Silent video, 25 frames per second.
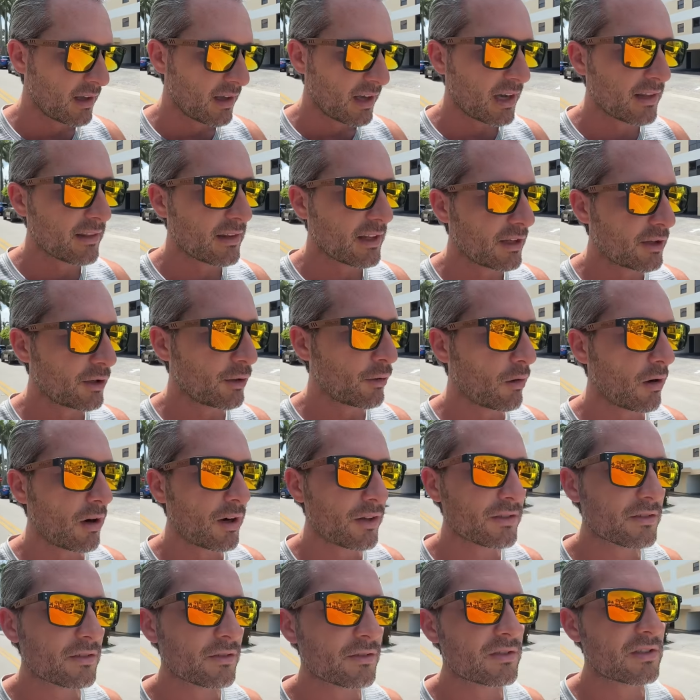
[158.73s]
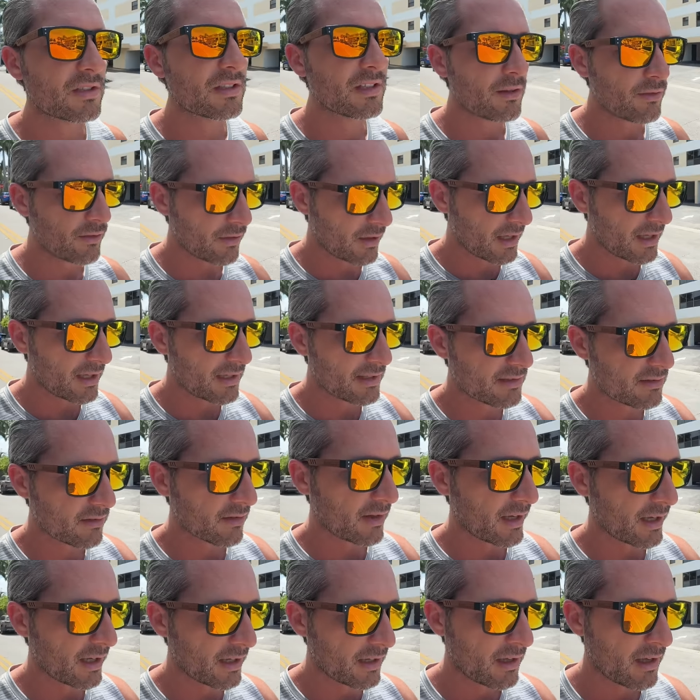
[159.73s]
And then you also see things
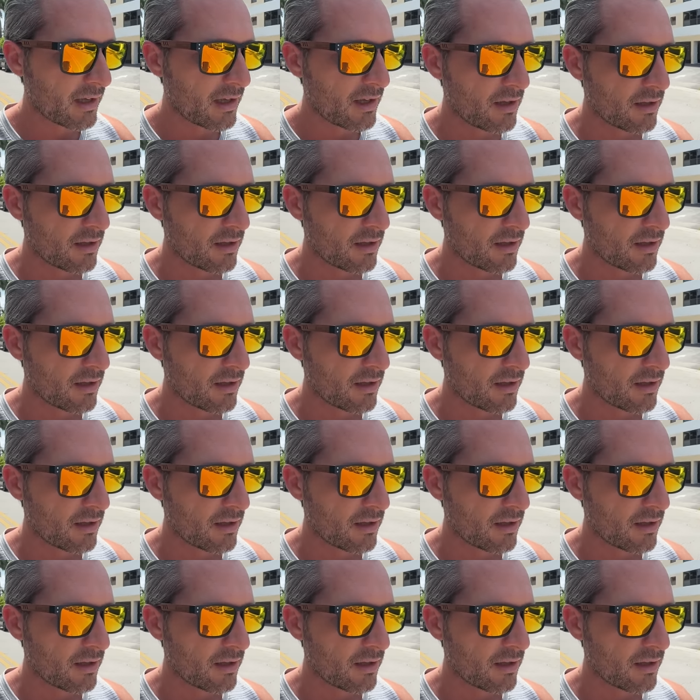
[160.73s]
like,